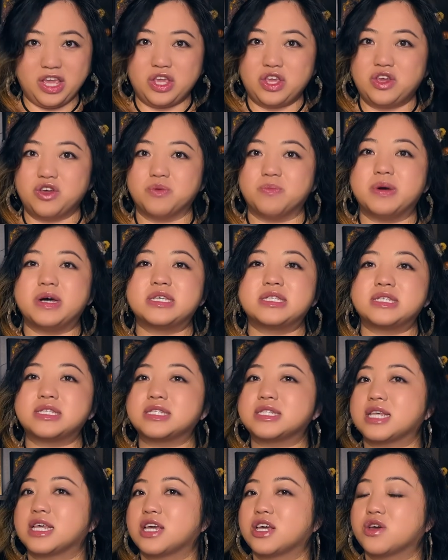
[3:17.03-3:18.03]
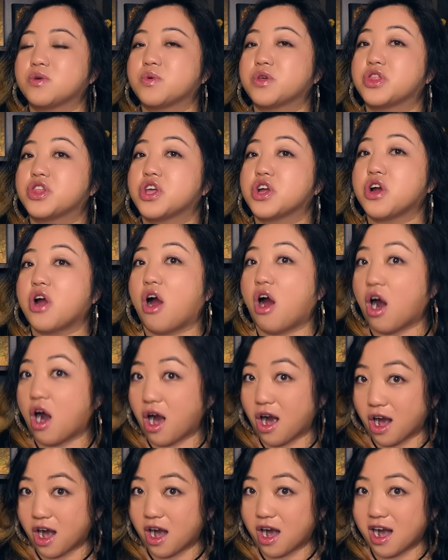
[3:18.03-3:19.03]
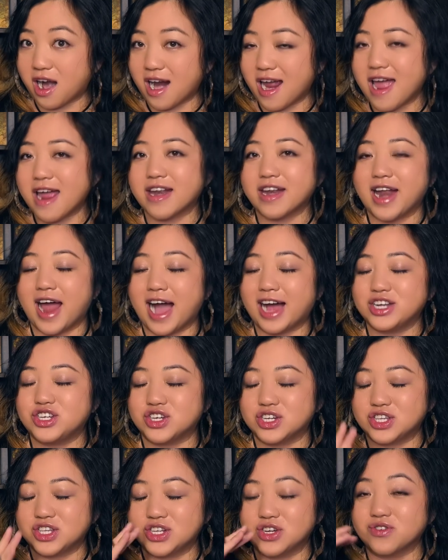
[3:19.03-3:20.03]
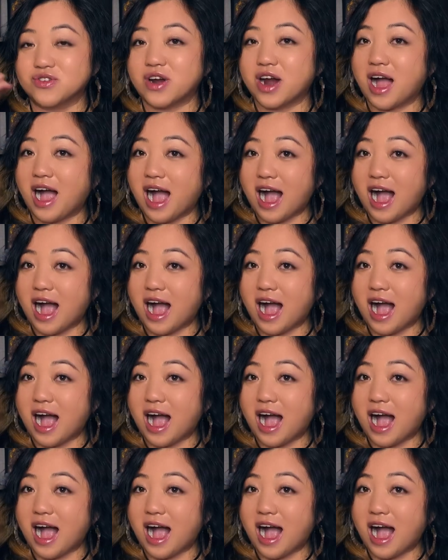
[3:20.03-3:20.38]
"You must see with your heart and not just your